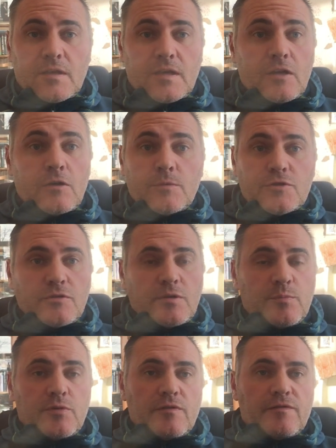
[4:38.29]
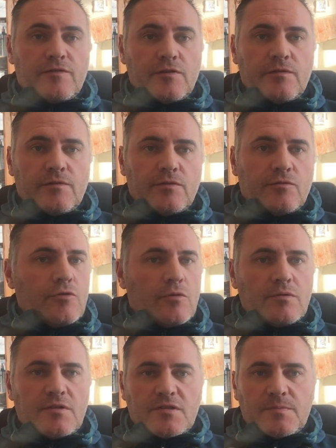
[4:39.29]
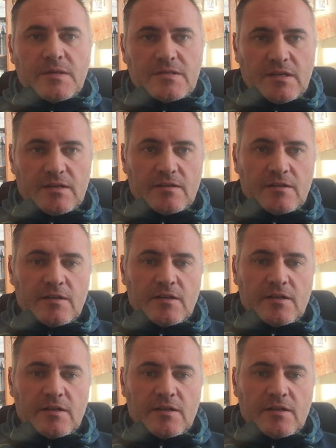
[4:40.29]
get an opportunity put in front of you, don't dismiss it.